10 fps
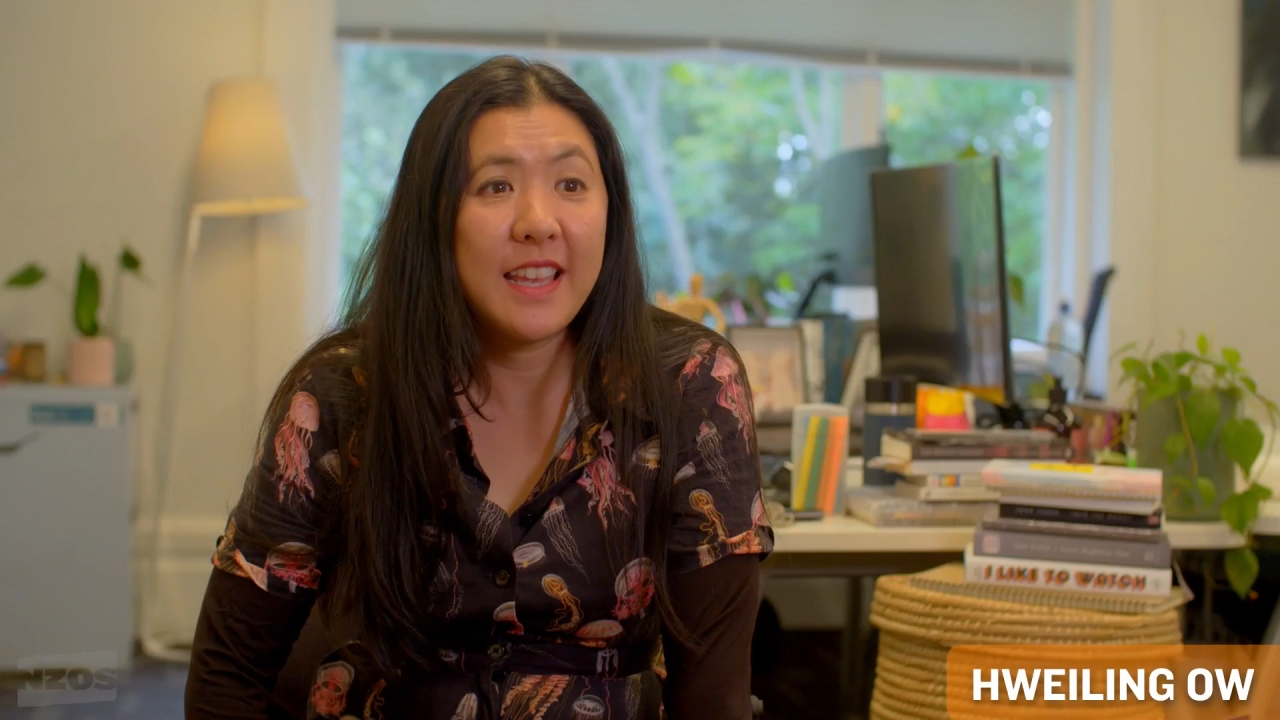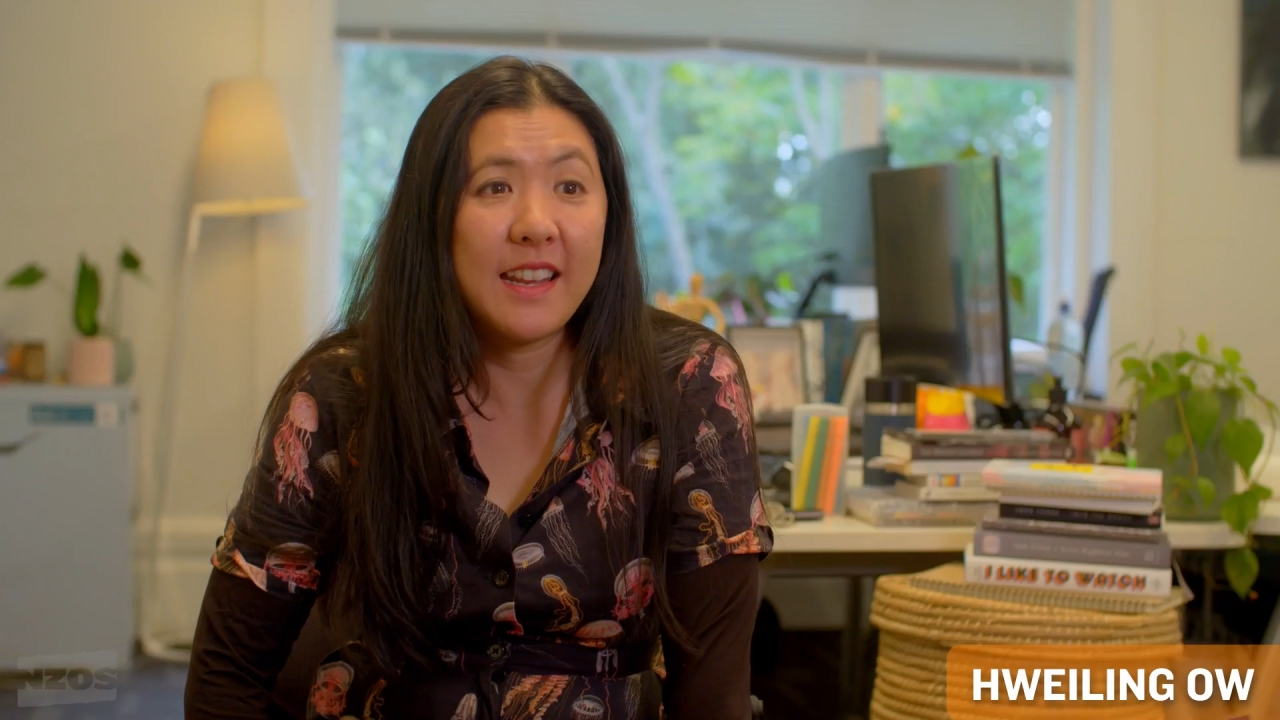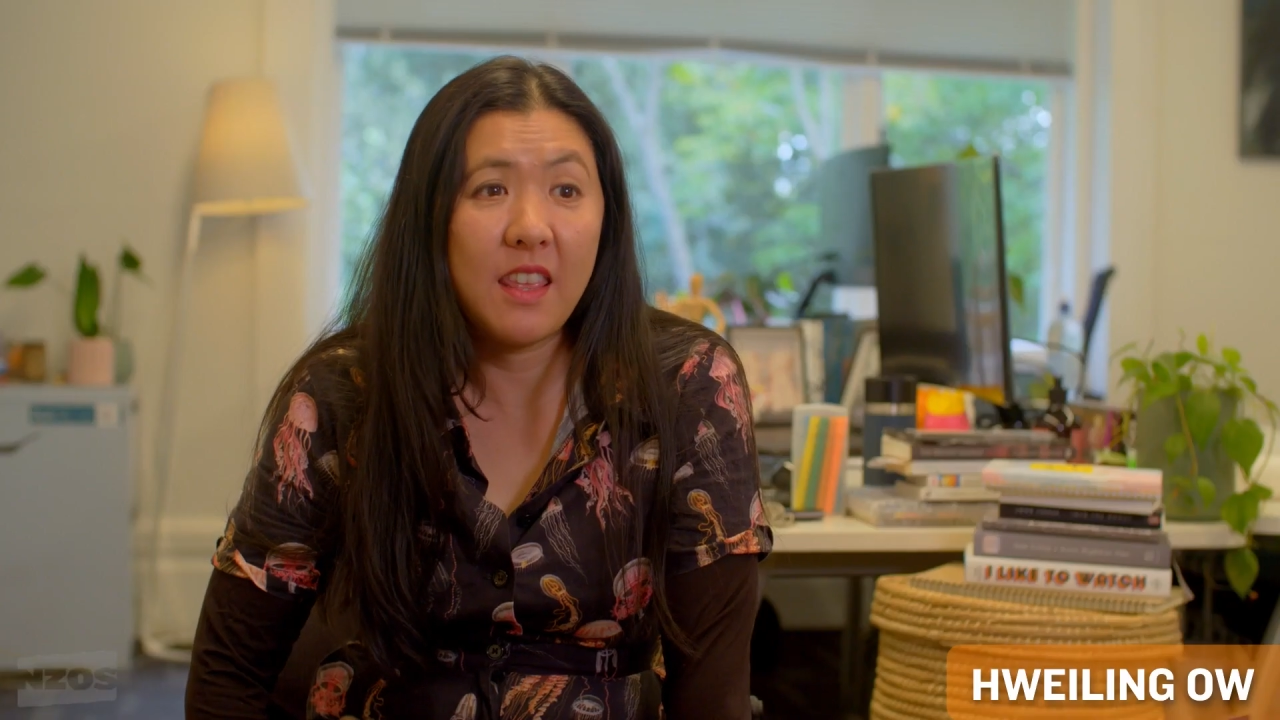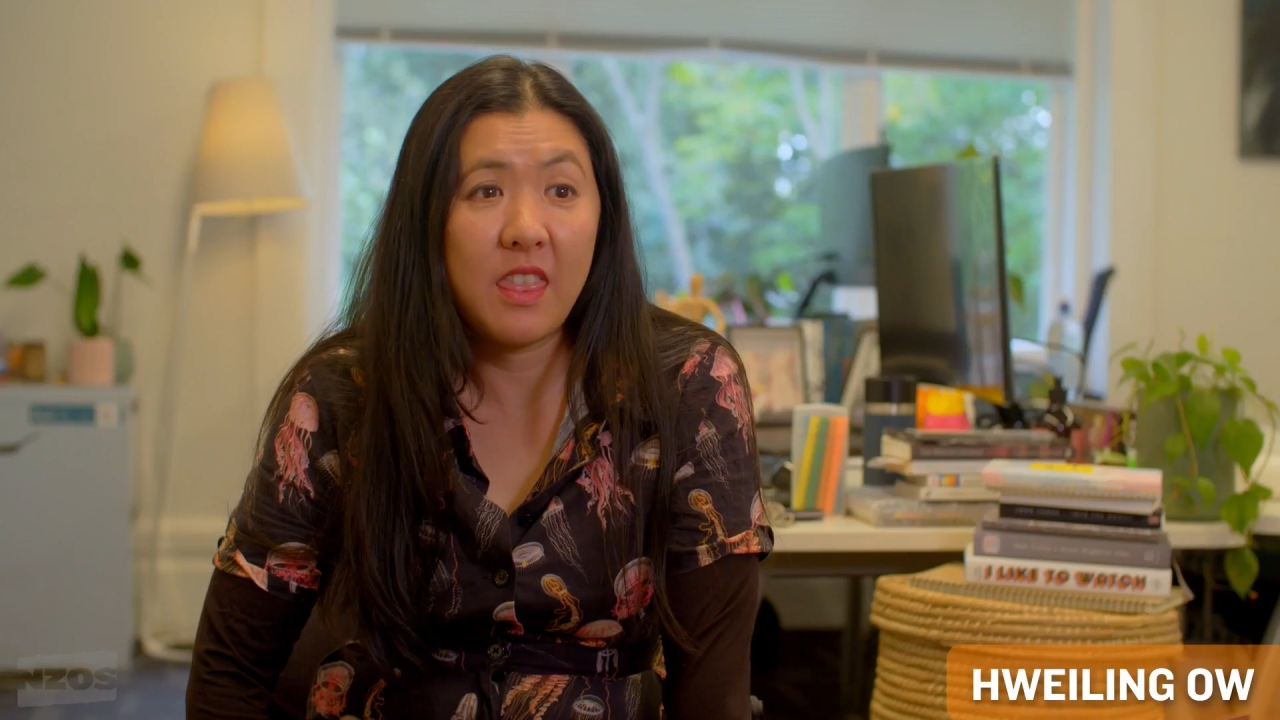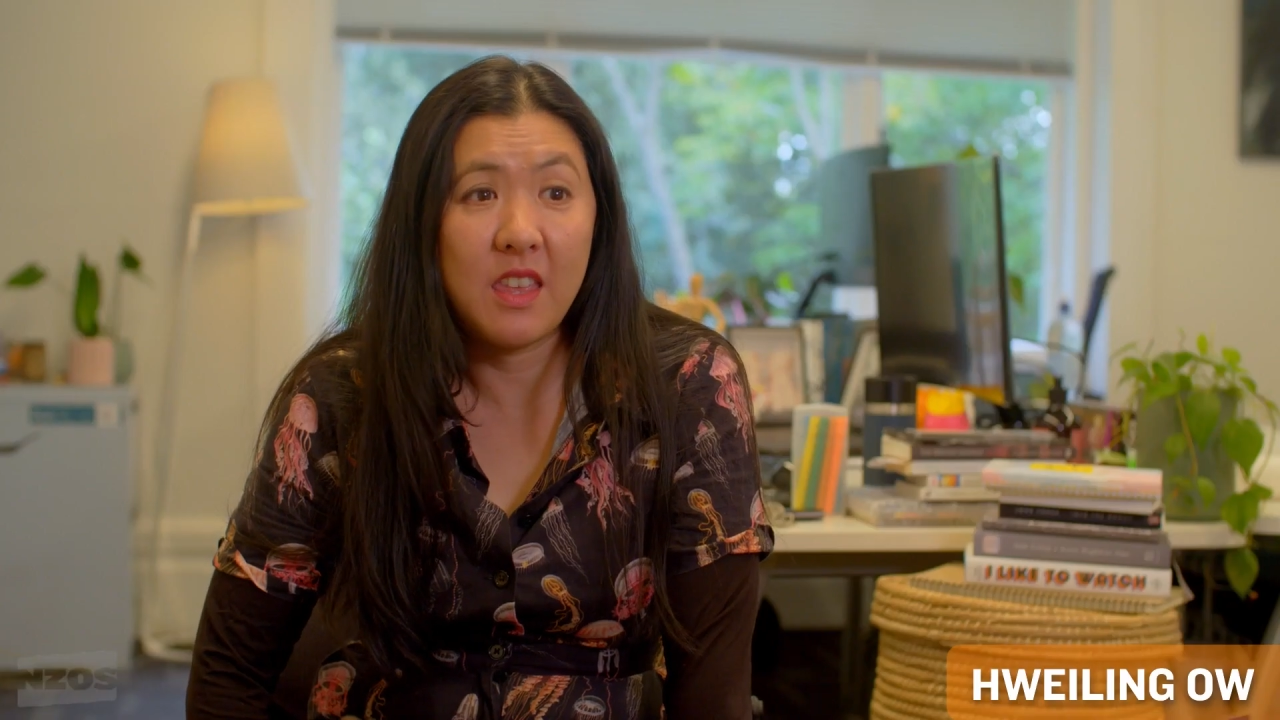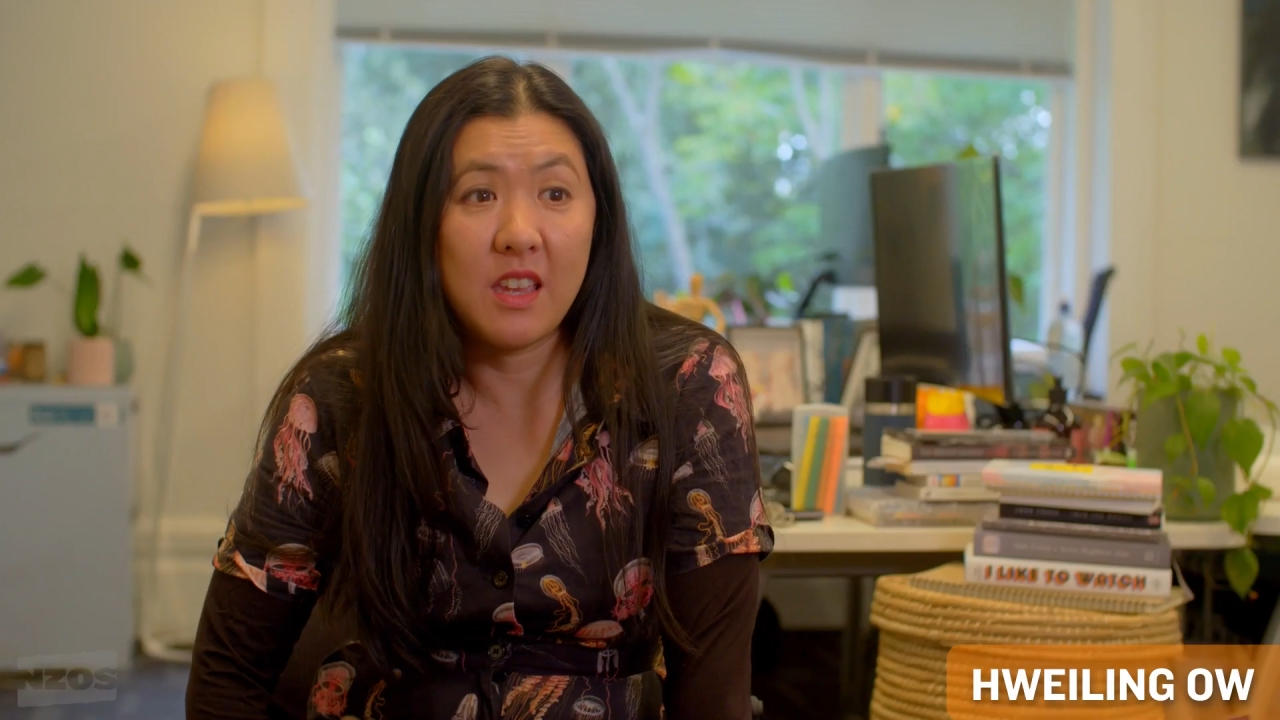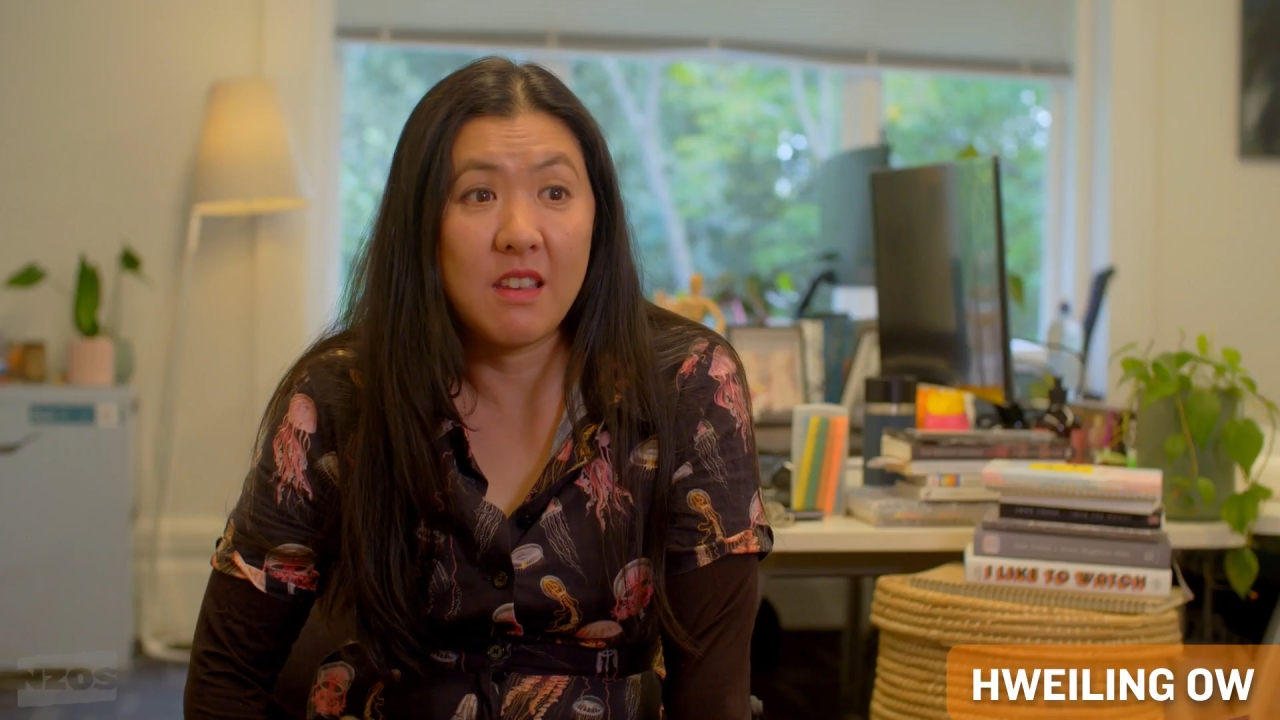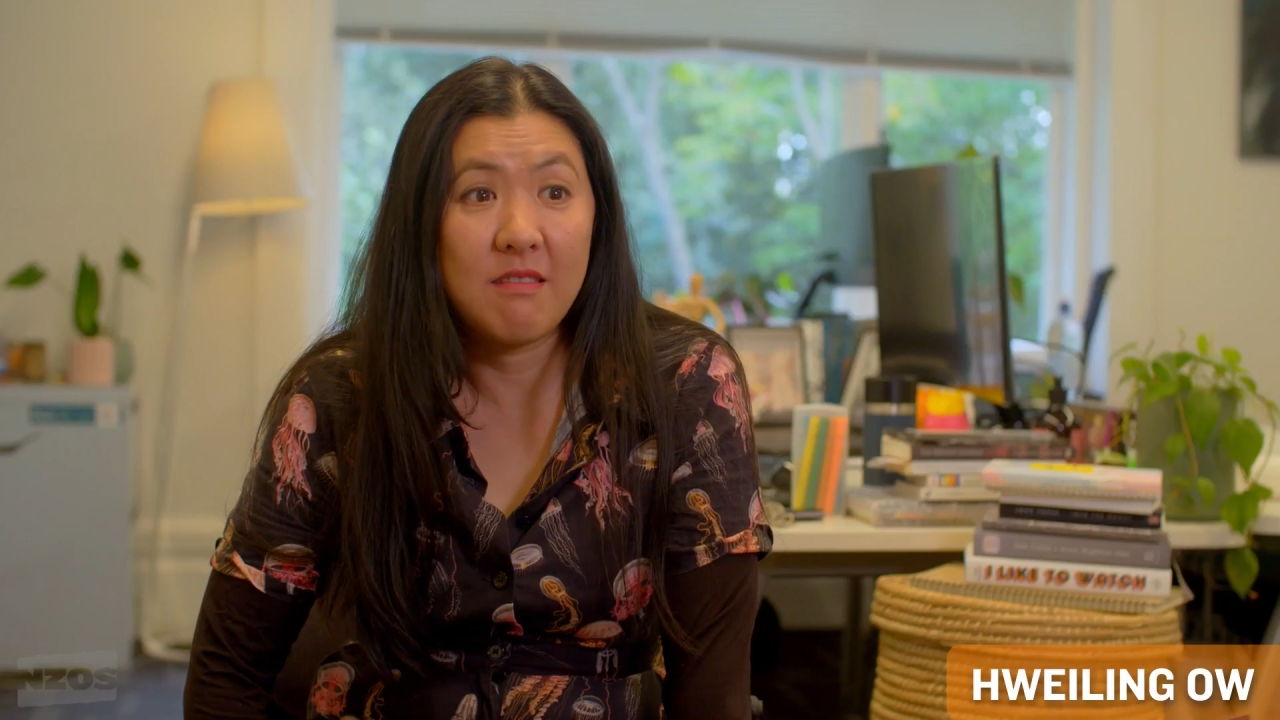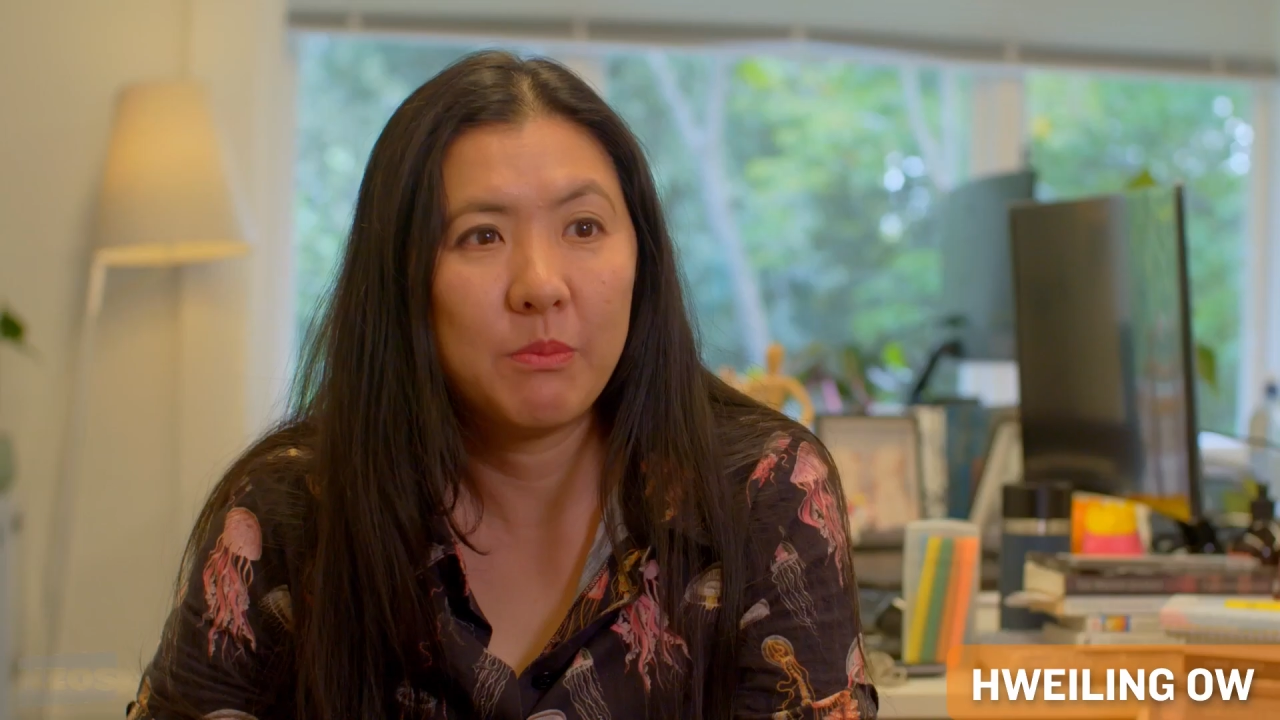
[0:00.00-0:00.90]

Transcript: anything.